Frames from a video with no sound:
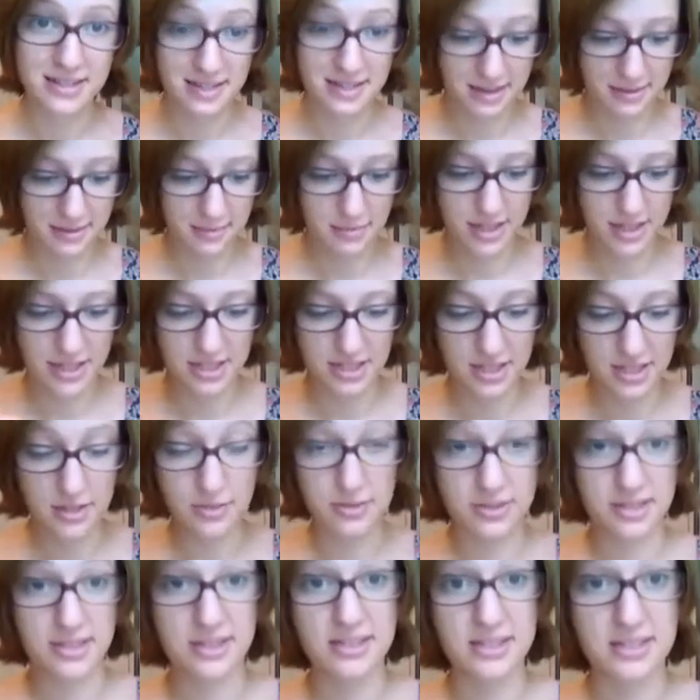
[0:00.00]
which
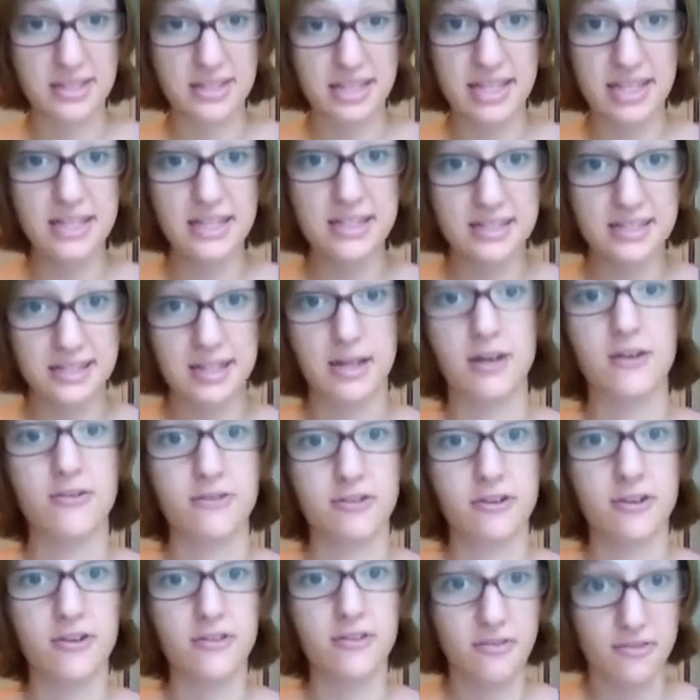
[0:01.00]
uses the
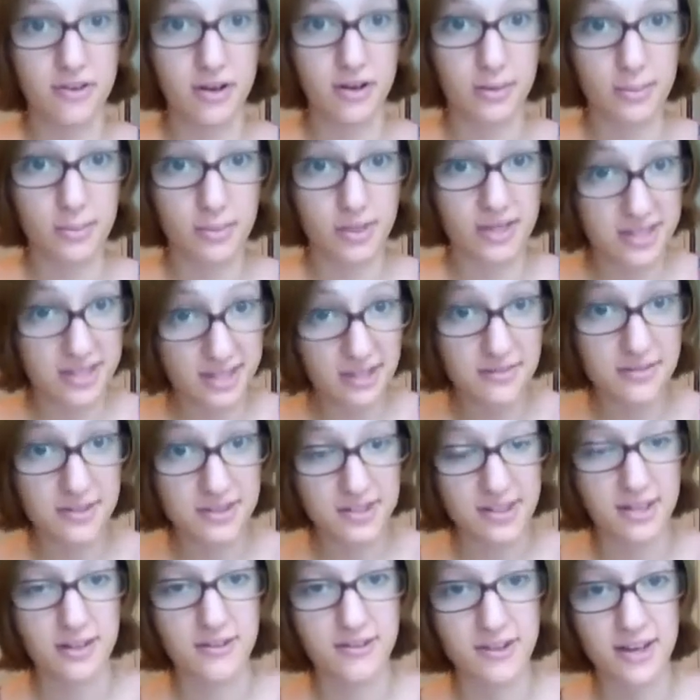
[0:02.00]
sulfur from the silver
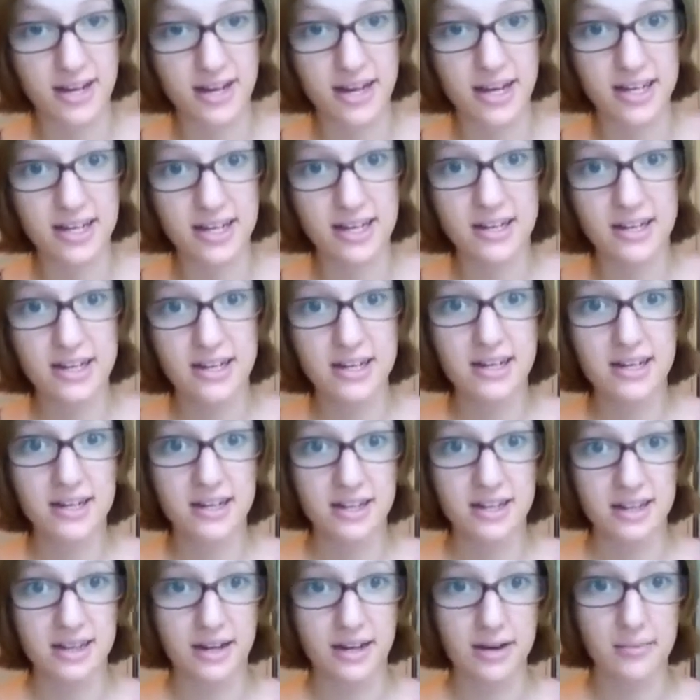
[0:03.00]
sulfide,
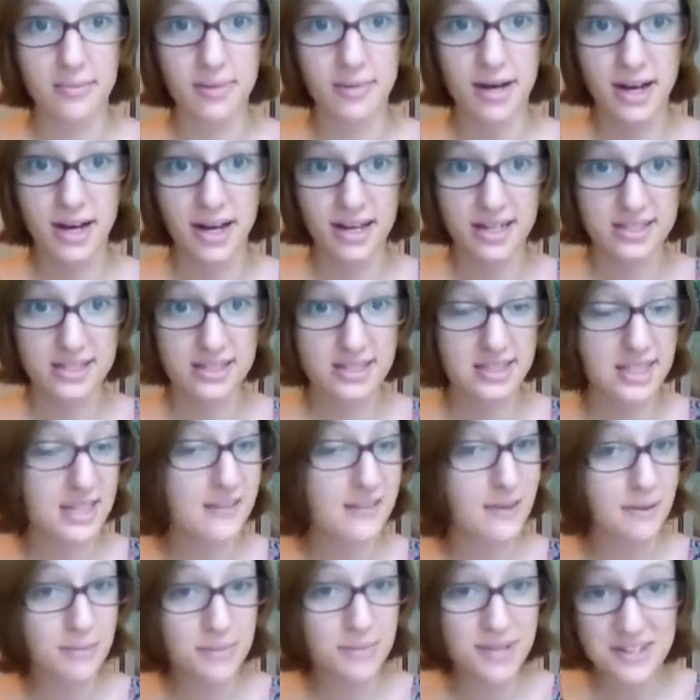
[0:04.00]
thereby just
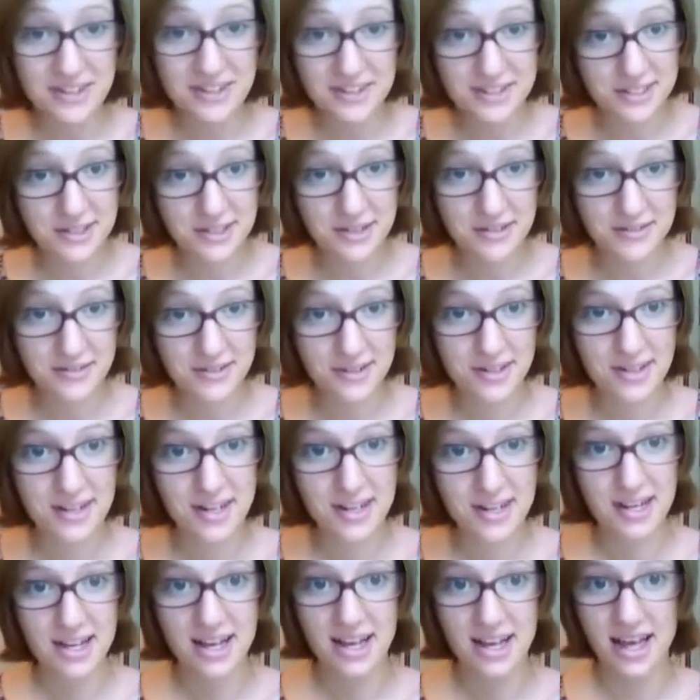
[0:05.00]
leaving pure silver,
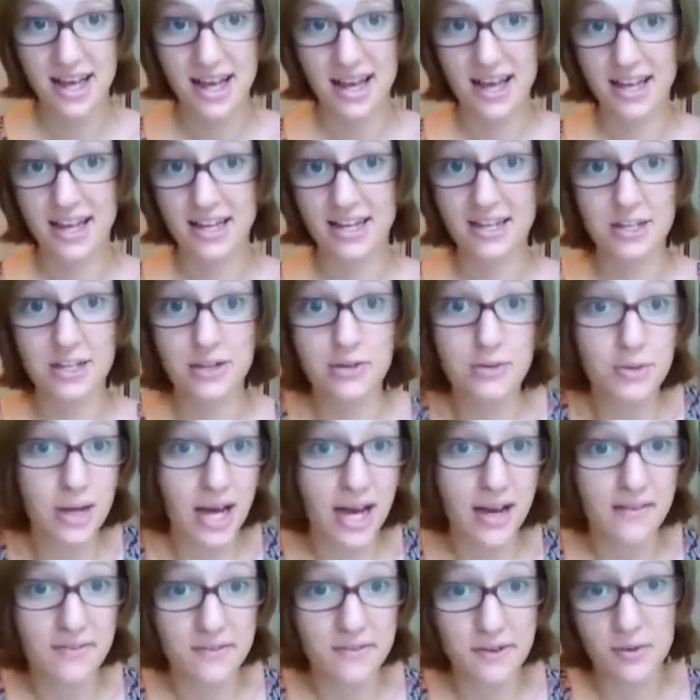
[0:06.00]
and you
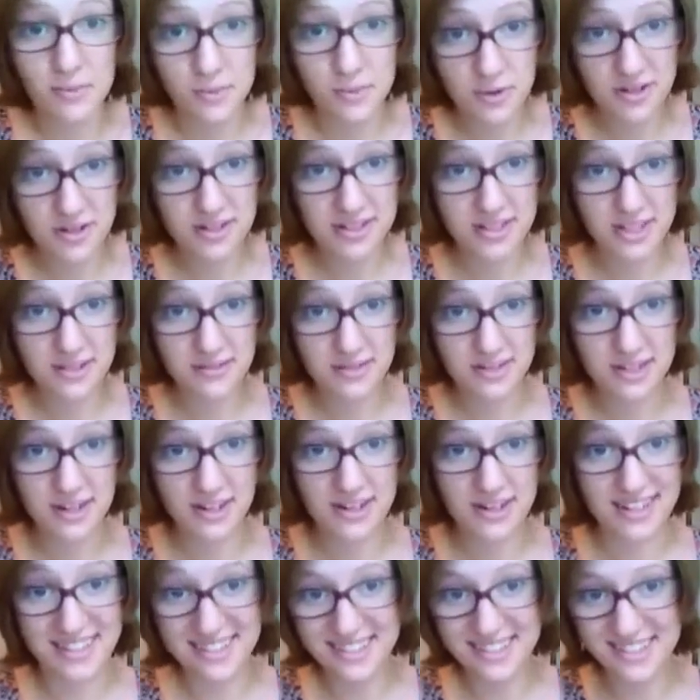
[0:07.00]
have no more silver
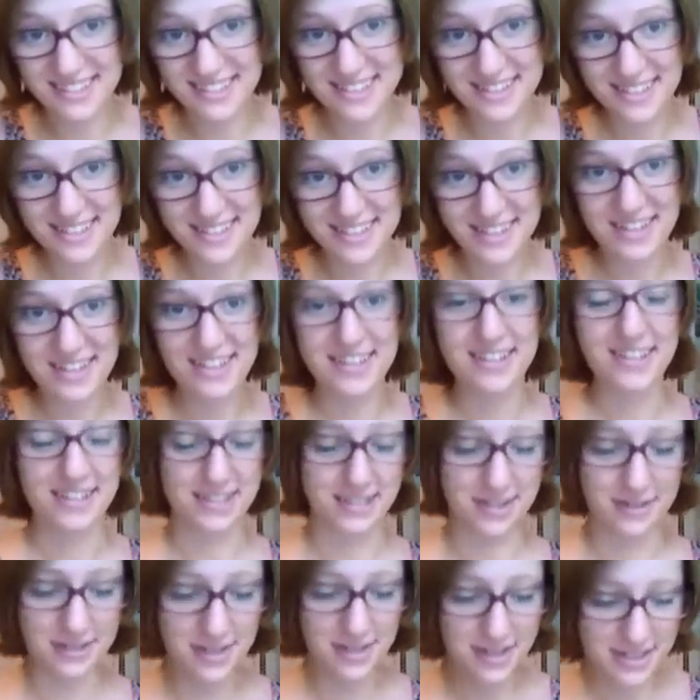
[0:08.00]
tarnish.
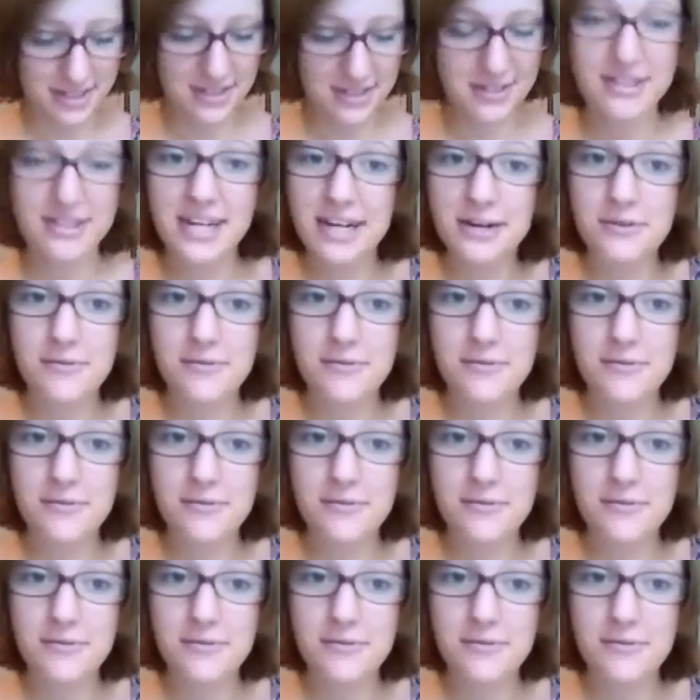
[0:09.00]
So this is a great